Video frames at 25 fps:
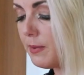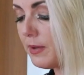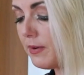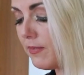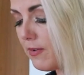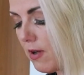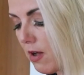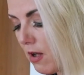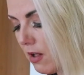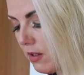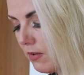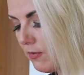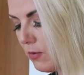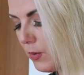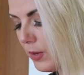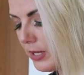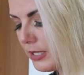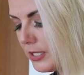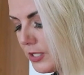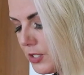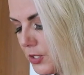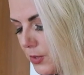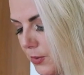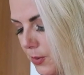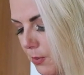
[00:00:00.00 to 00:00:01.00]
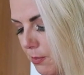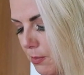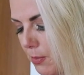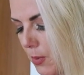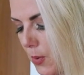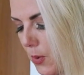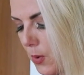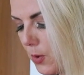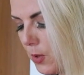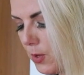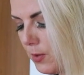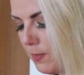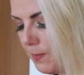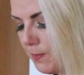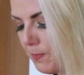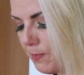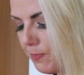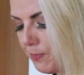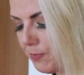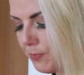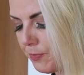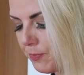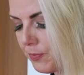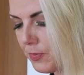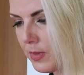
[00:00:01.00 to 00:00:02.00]
bit of olive oil into a bowl,
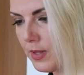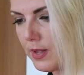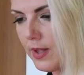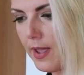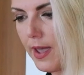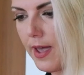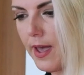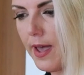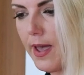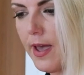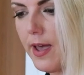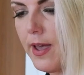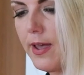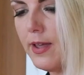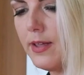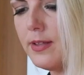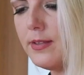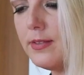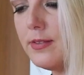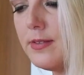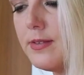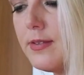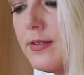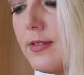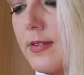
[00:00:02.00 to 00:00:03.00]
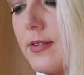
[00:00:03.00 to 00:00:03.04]
and